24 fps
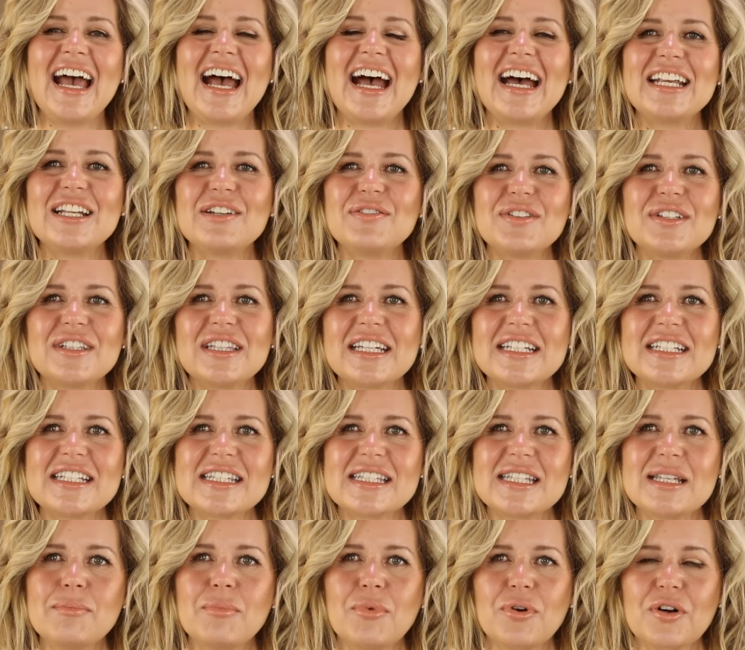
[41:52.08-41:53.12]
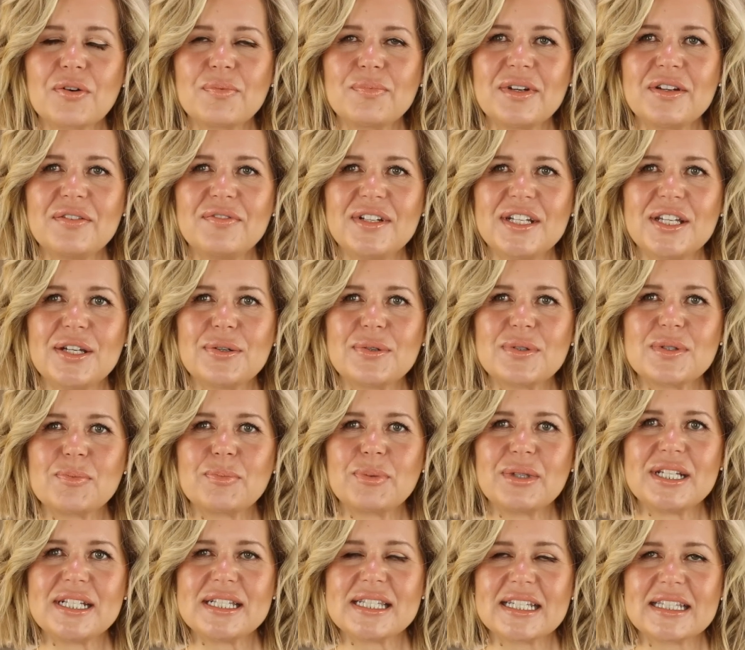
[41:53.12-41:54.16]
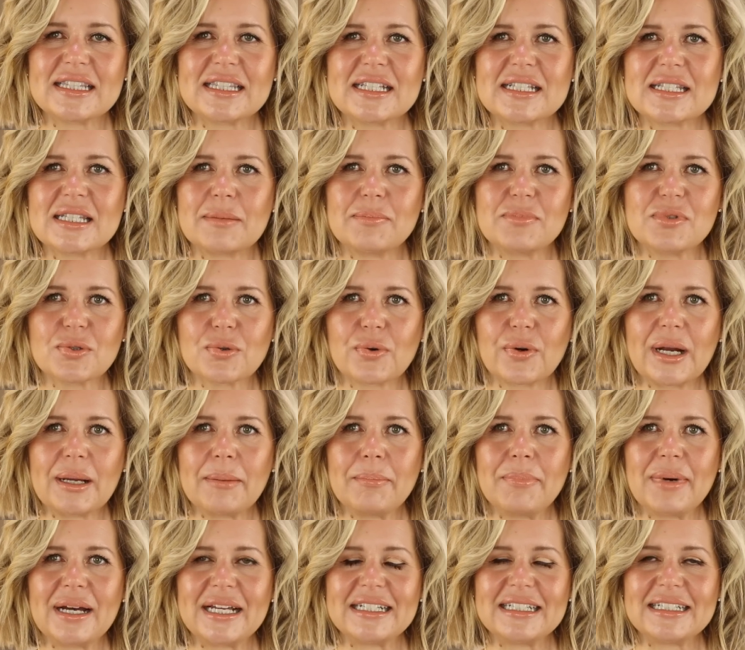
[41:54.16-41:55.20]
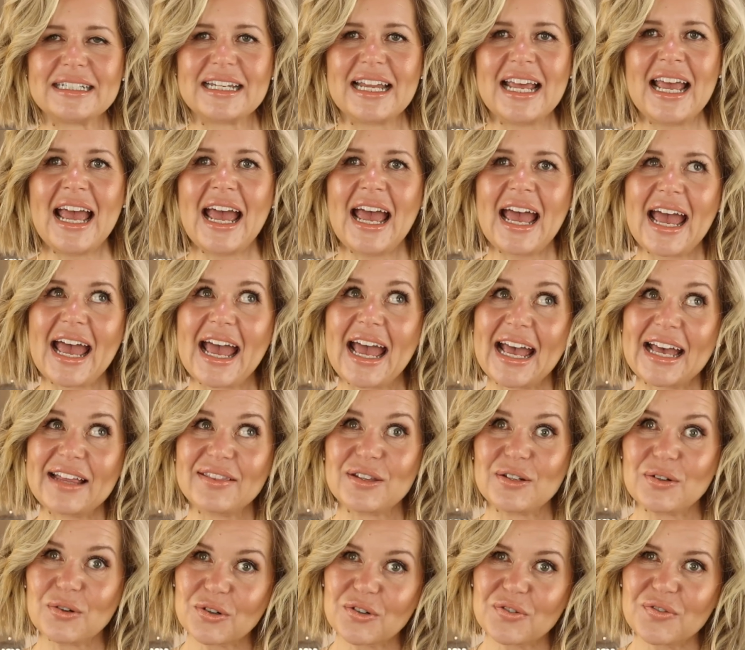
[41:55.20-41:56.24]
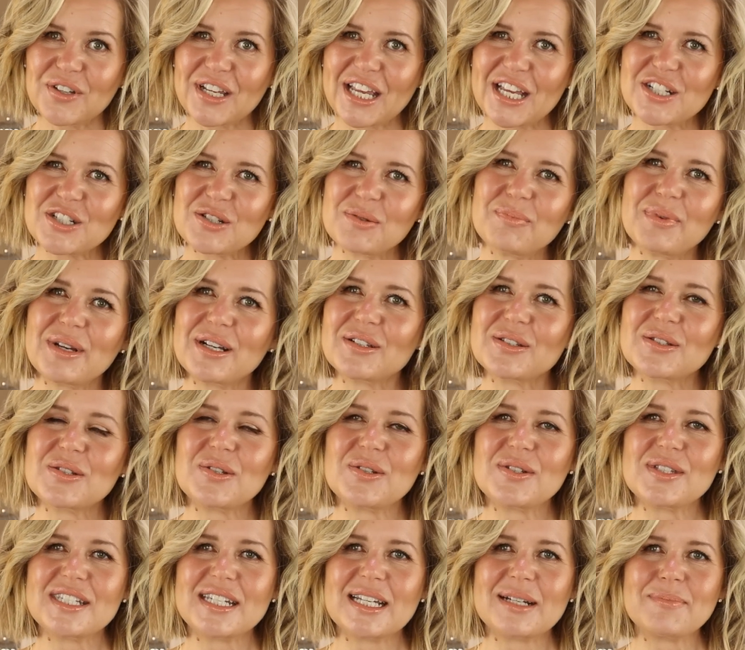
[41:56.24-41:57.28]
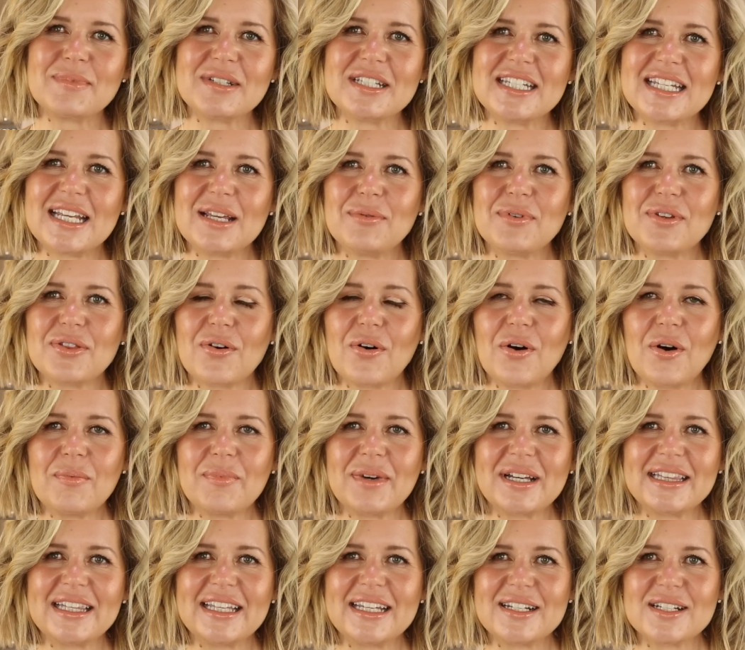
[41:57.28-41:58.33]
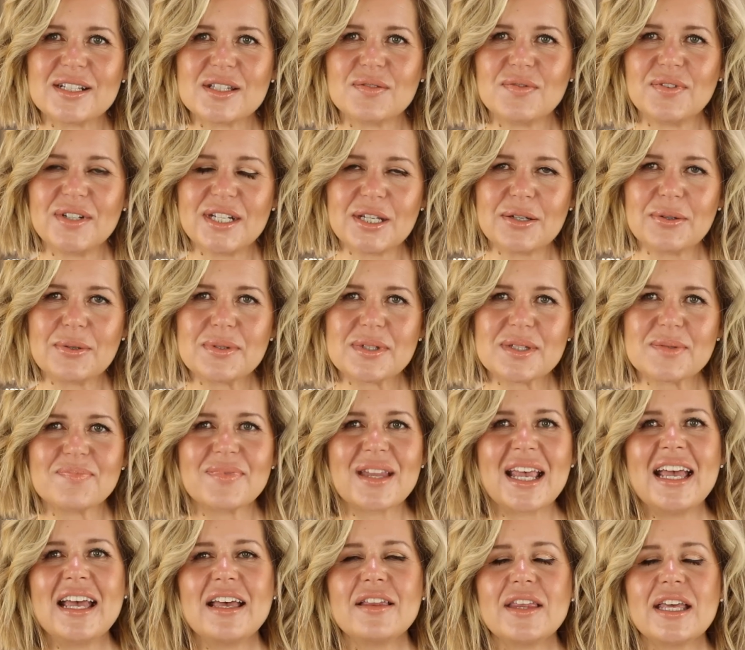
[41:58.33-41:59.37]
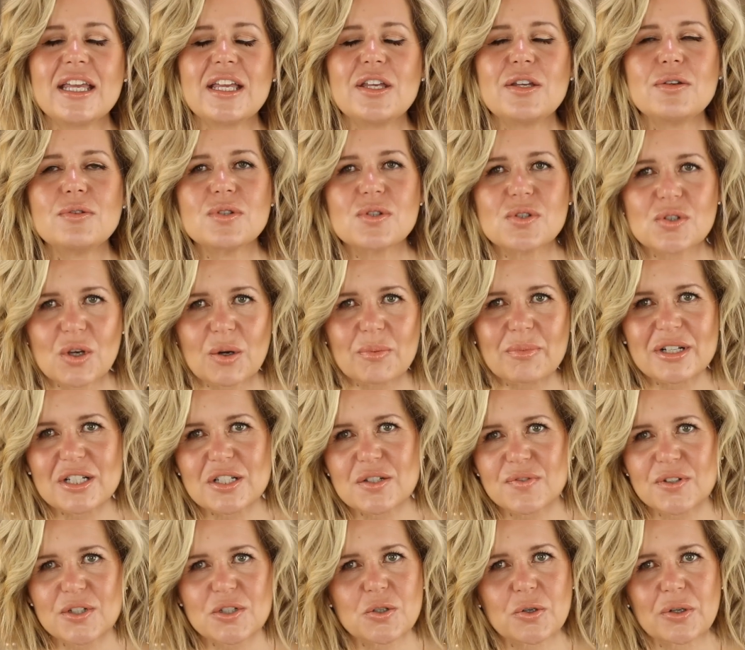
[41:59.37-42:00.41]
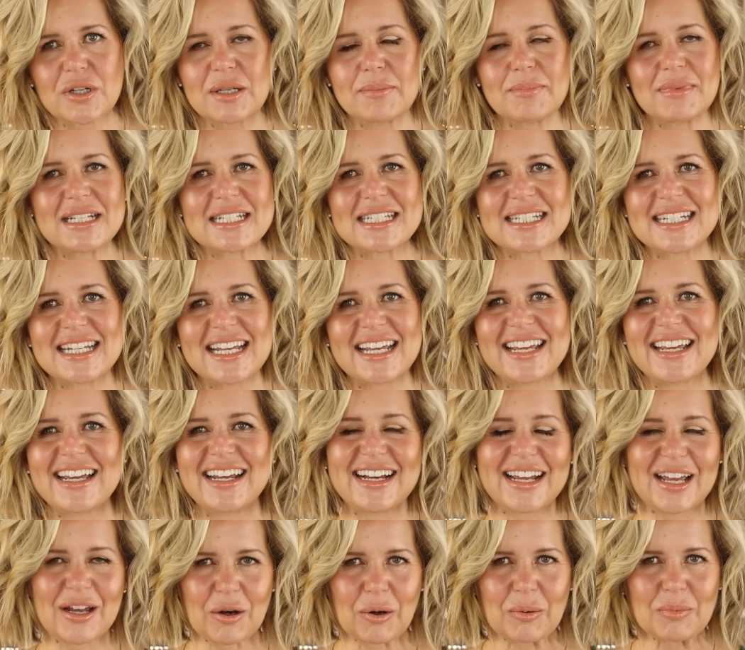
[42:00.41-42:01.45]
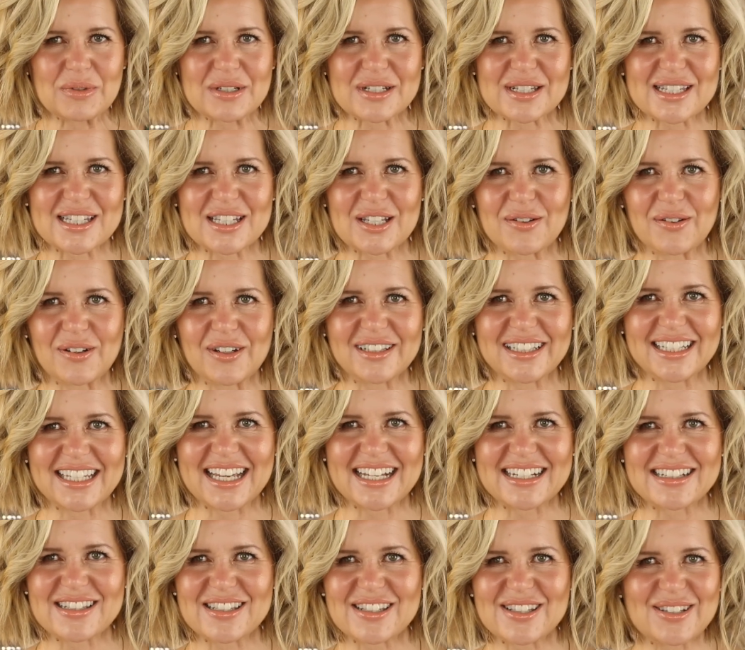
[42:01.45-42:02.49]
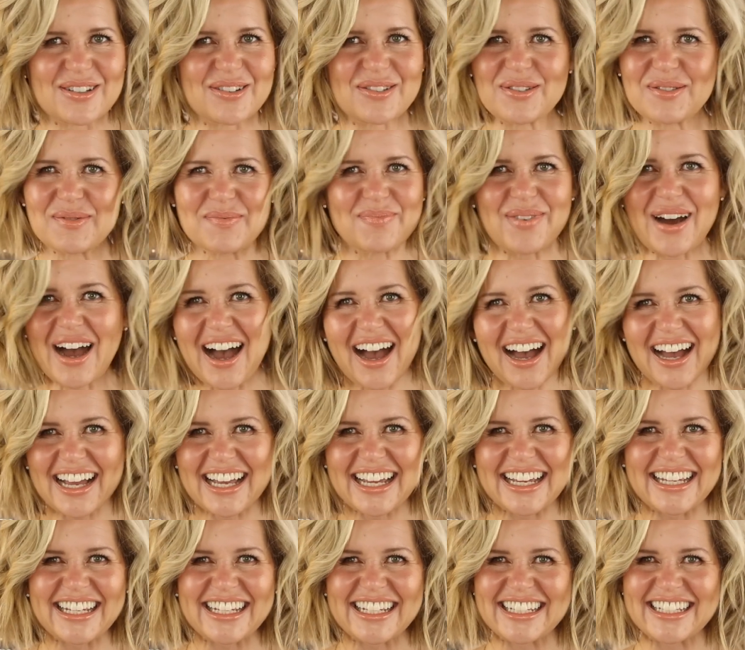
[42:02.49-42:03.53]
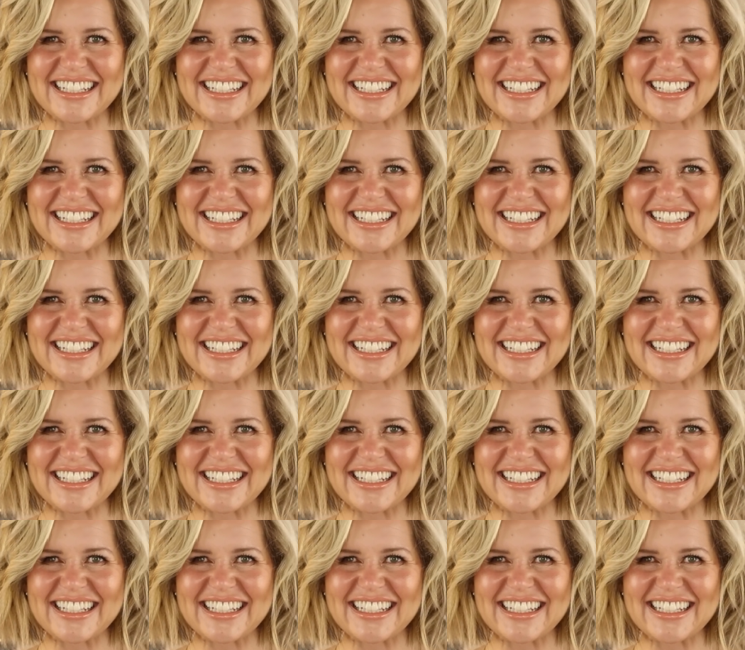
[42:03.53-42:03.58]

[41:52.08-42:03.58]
and if you'd like to see more of my videos, please hit the subscribe button and the notification bell so you stay up to date with all my latest videos. Thank you so much for joining me today, and I hope to see you all again soon. Bye!